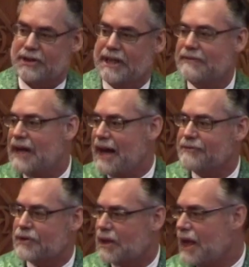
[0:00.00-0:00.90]
even
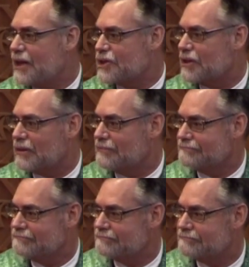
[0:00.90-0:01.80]
after the lecture.
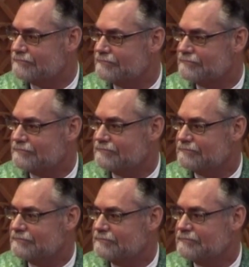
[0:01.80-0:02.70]

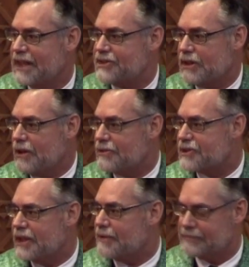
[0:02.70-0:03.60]
They still don't
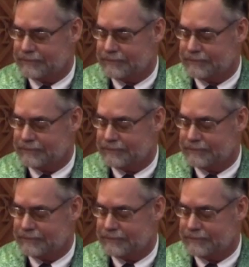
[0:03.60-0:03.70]
see him.